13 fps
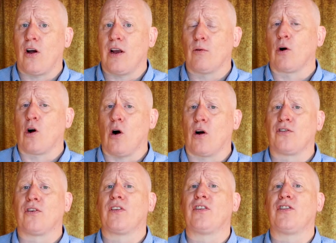in regards
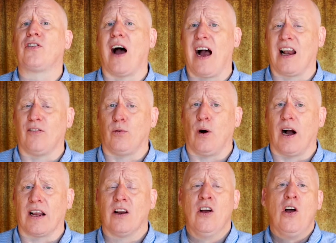to the style of
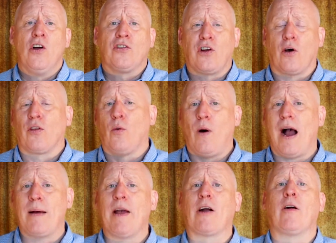wine. So the
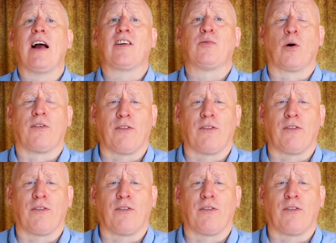winemaker has more